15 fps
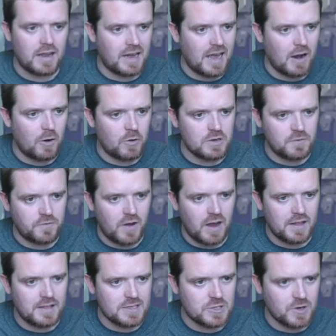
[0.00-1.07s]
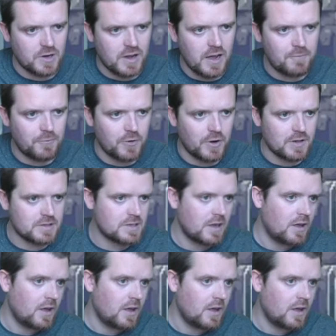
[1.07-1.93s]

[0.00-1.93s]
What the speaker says: and I were to find the circumference